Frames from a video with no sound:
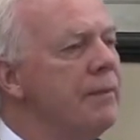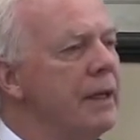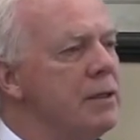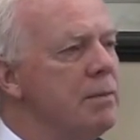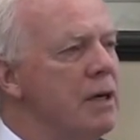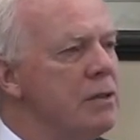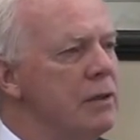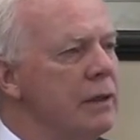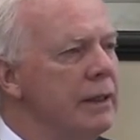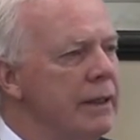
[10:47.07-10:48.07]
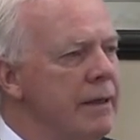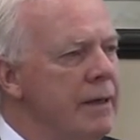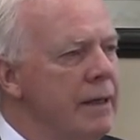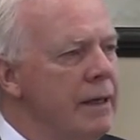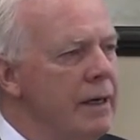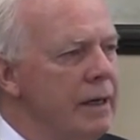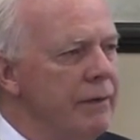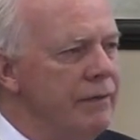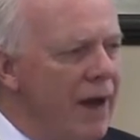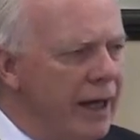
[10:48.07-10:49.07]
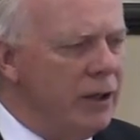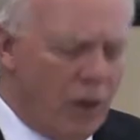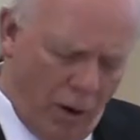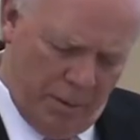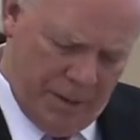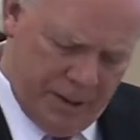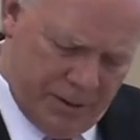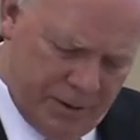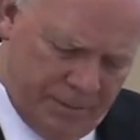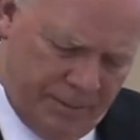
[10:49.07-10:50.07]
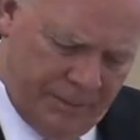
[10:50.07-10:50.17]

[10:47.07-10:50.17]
especially uh, fine garments,